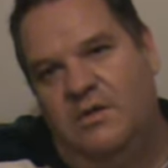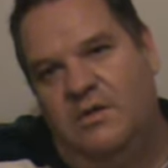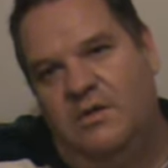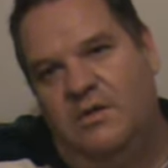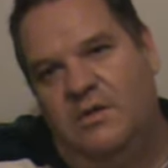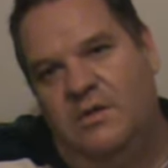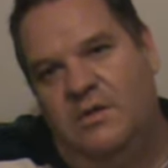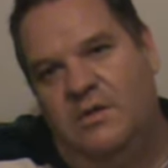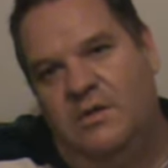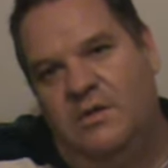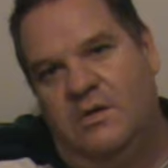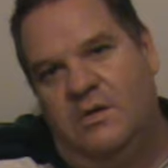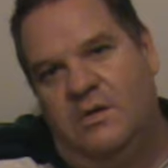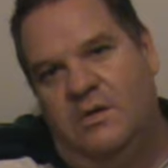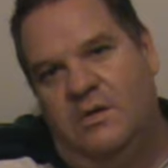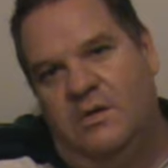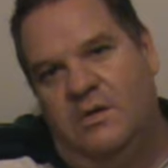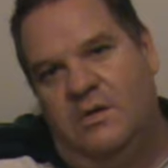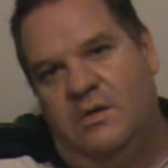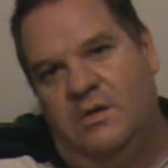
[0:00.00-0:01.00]

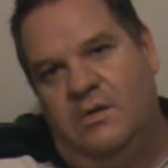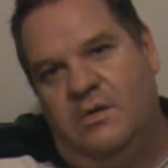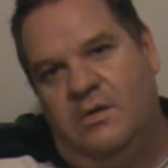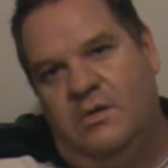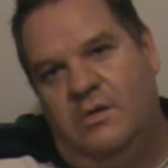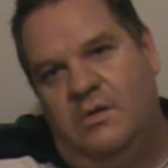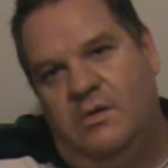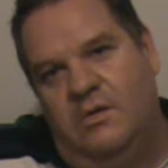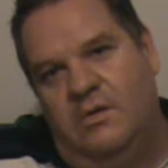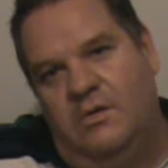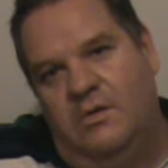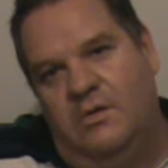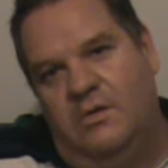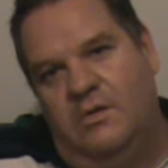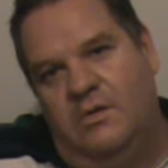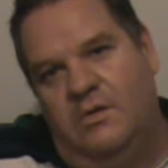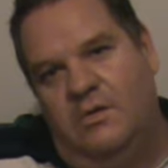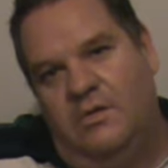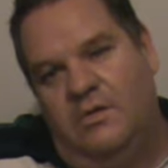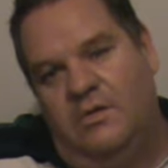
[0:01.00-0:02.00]

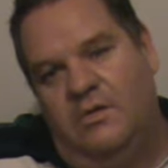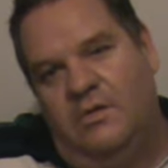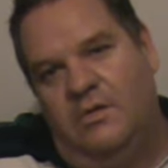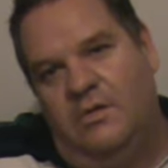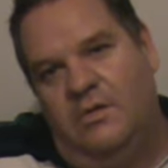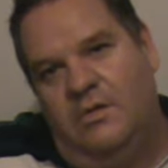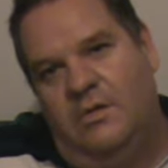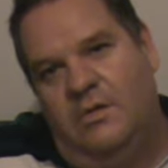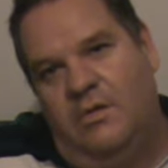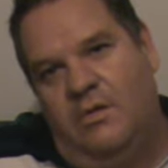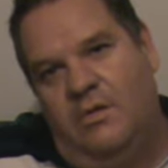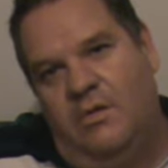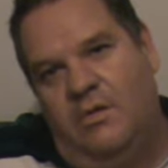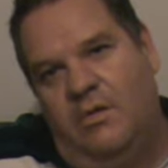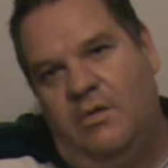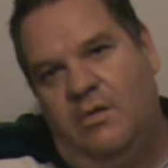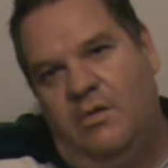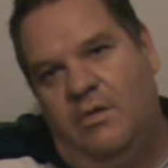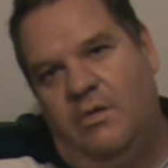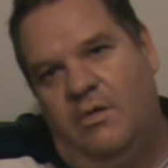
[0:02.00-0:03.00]

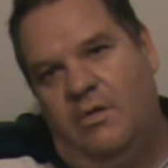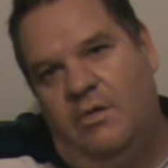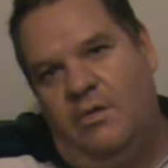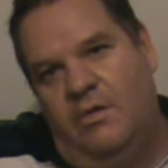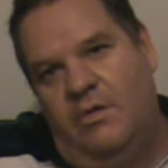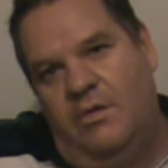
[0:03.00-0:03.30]
(no one is talking)